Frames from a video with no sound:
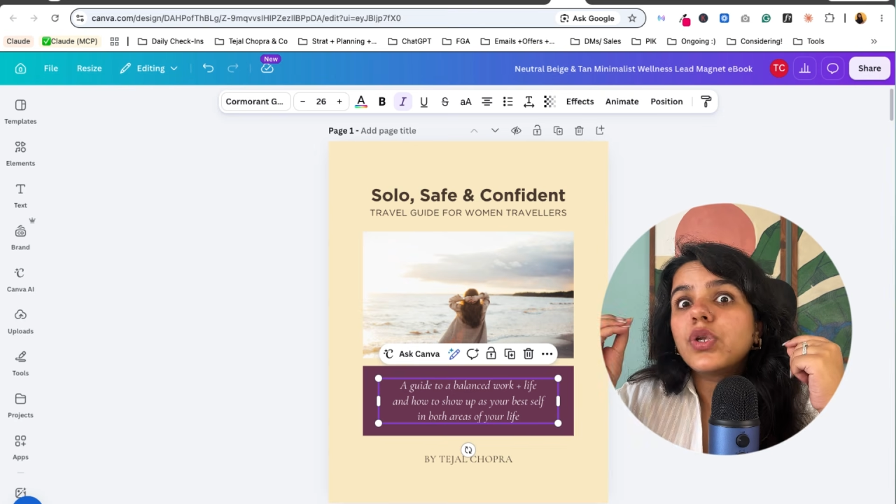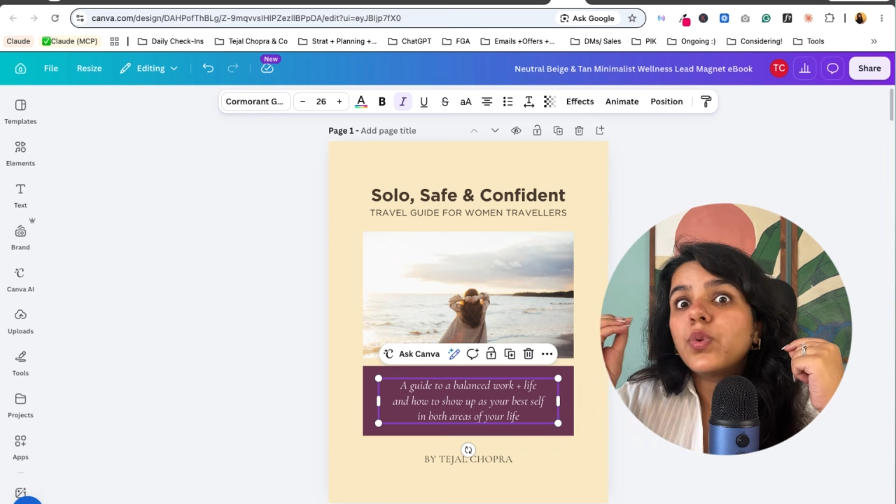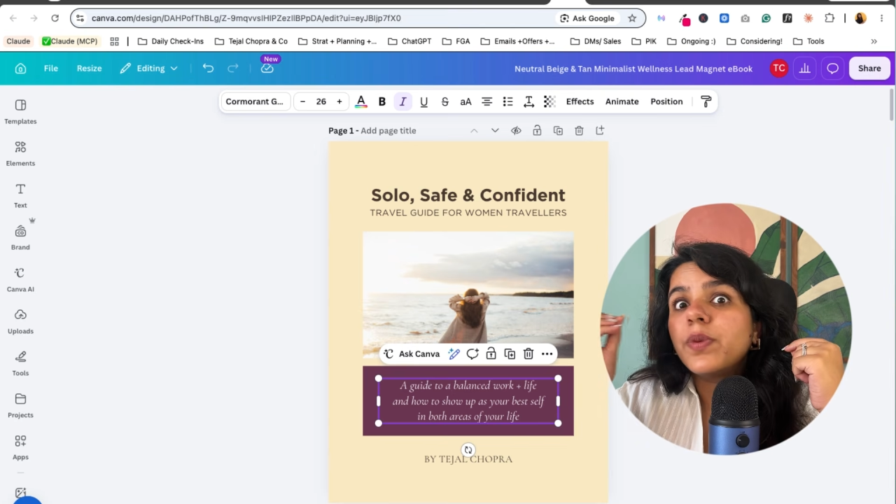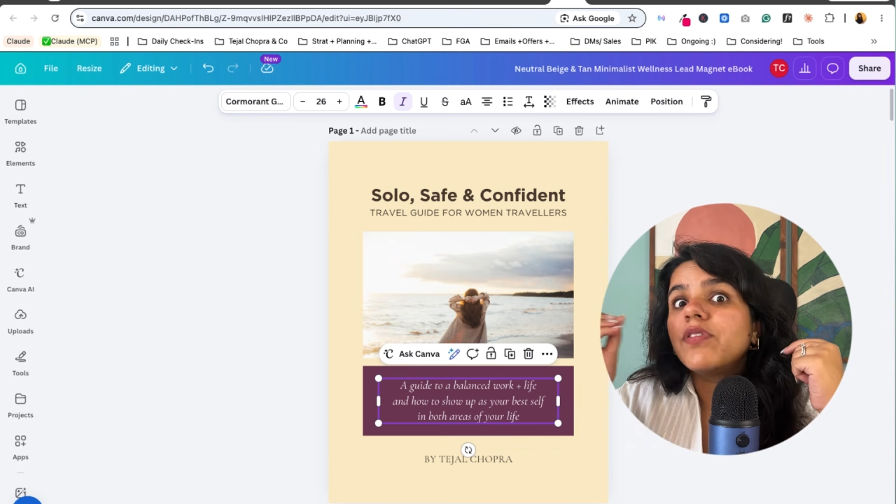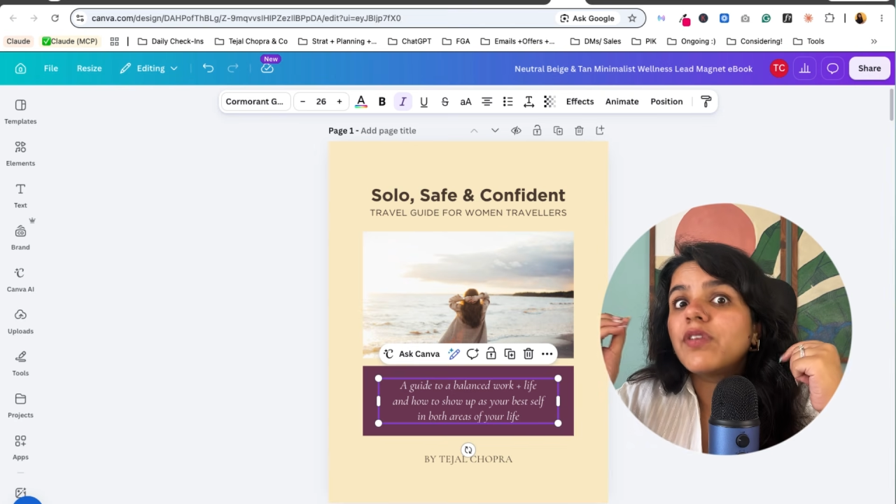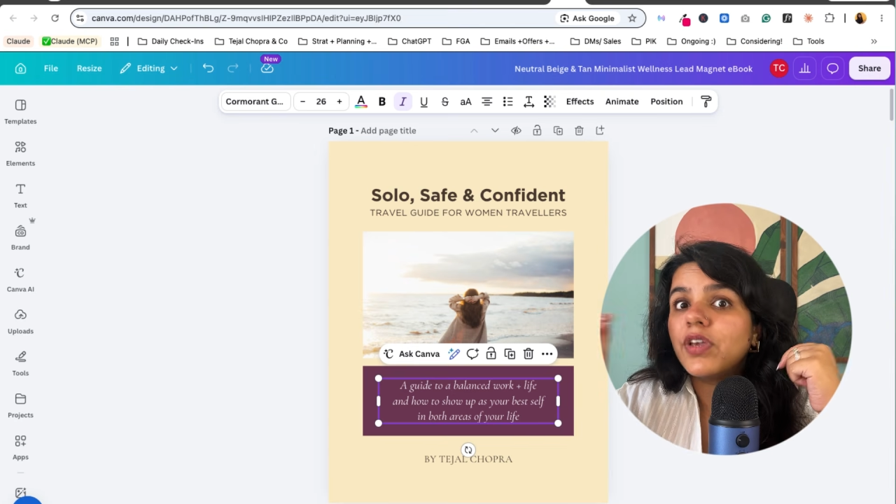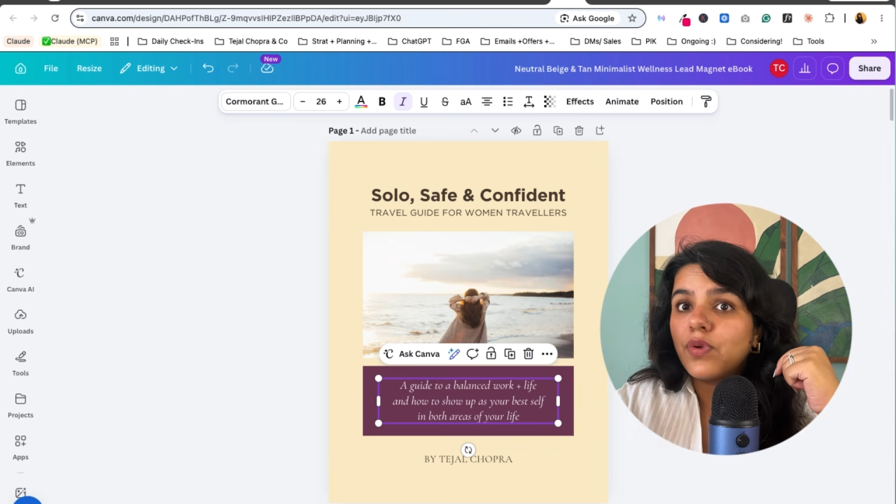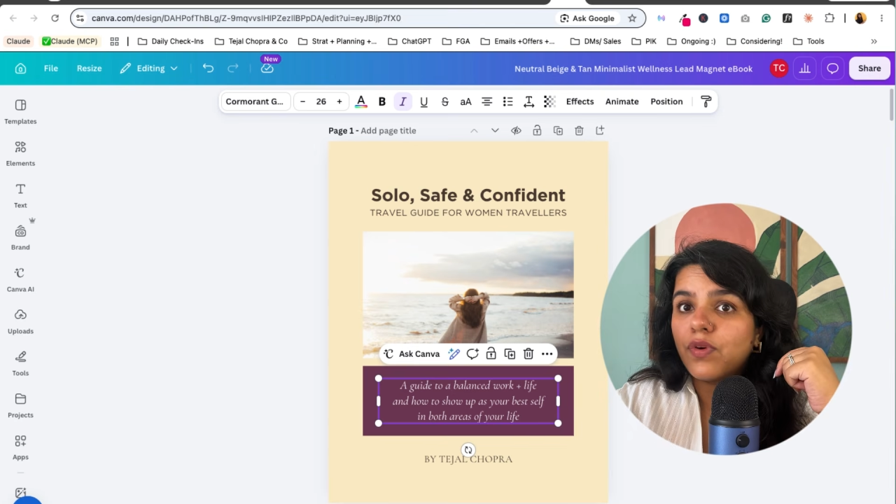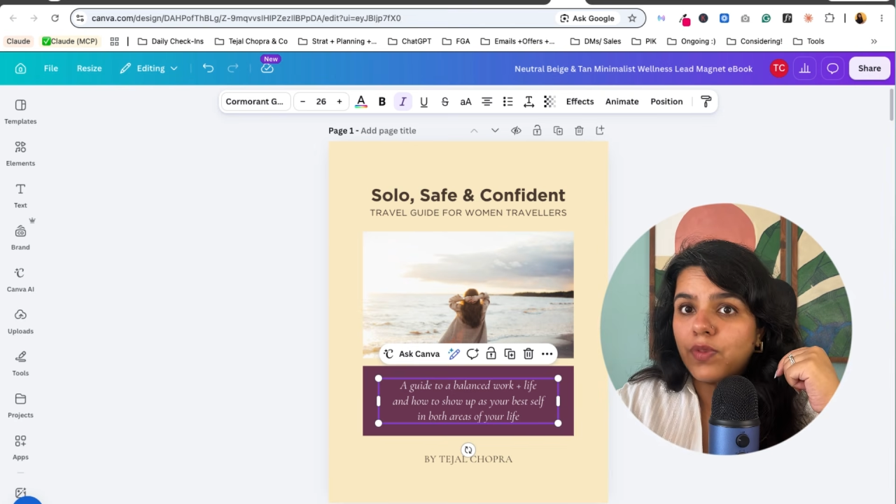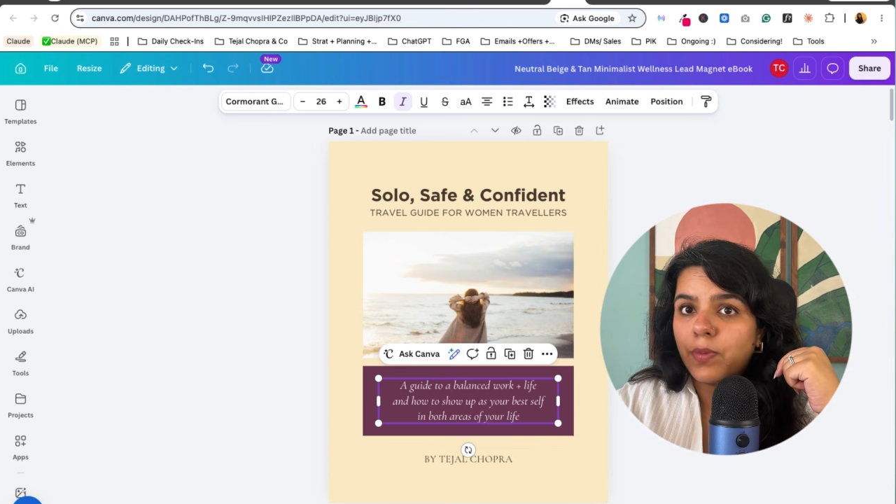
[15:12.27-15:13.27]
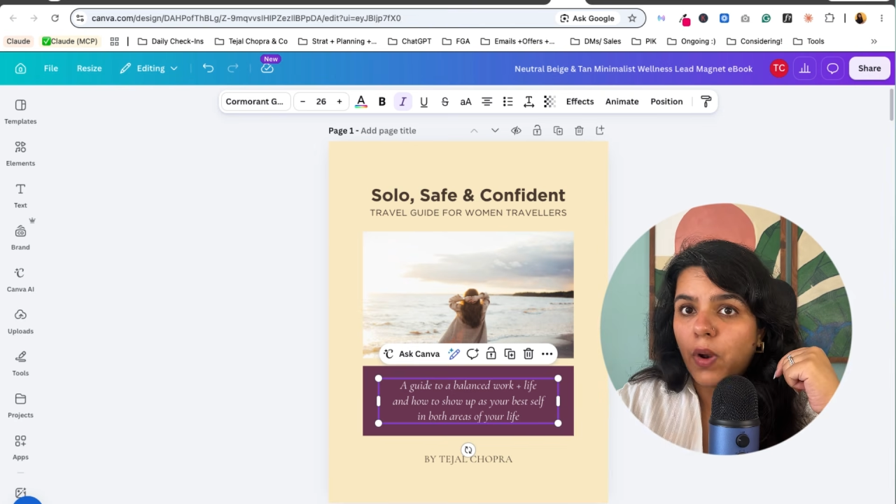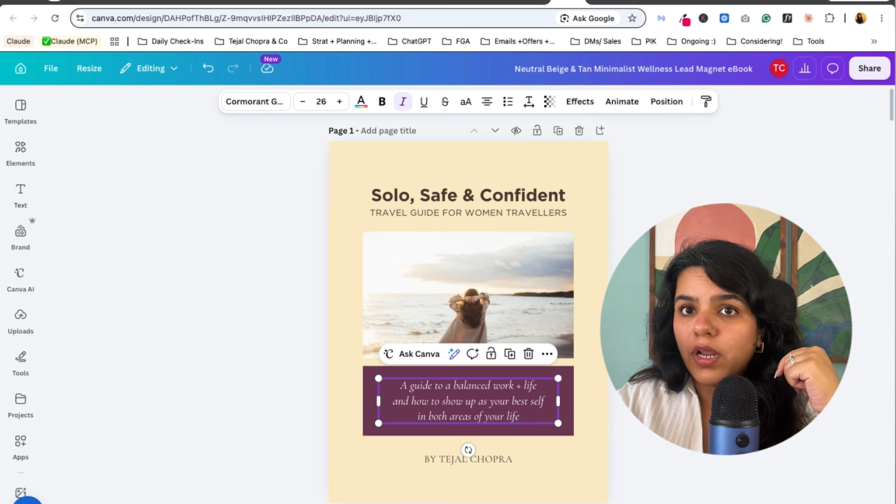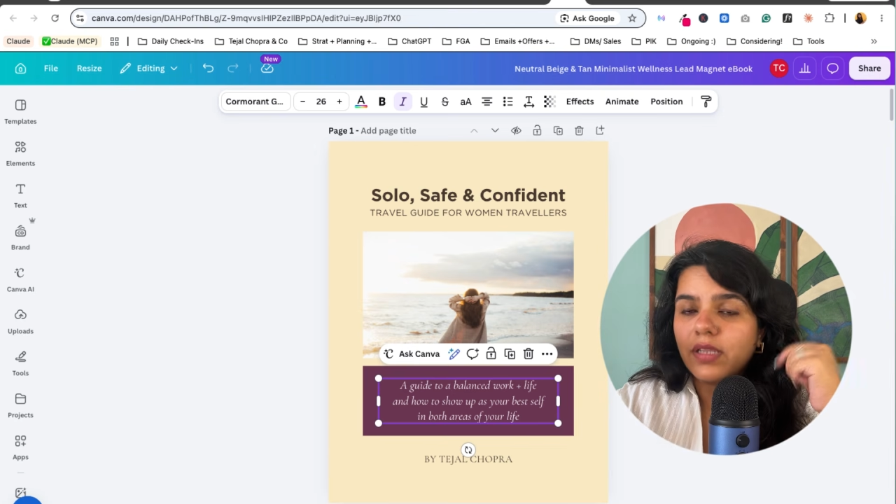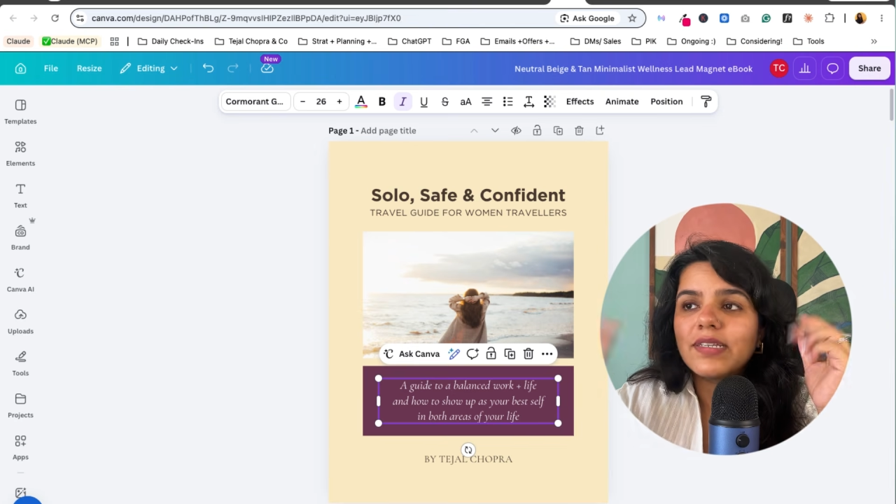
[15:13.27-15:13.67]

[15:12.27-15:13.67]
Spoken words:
to be the hero of the product.